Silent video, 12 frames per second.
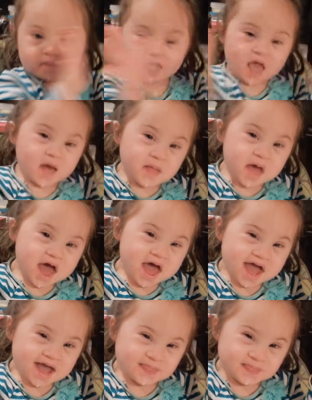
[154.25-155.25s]
You said bye.
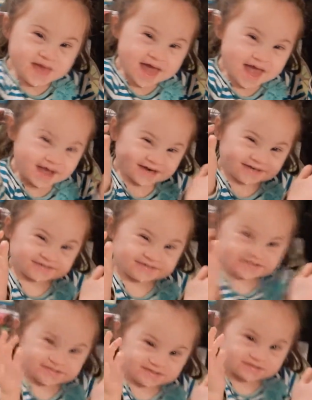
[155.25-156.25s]
Bye bye.
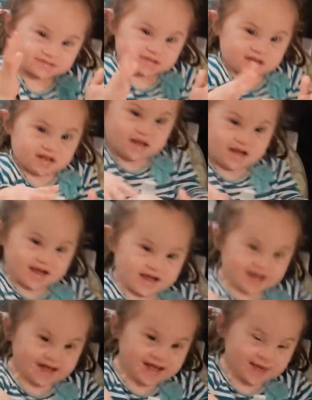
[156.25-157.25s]
Bye
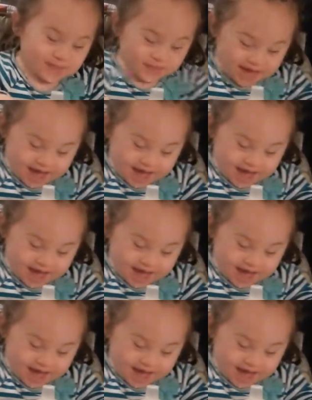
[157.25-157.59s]
bye.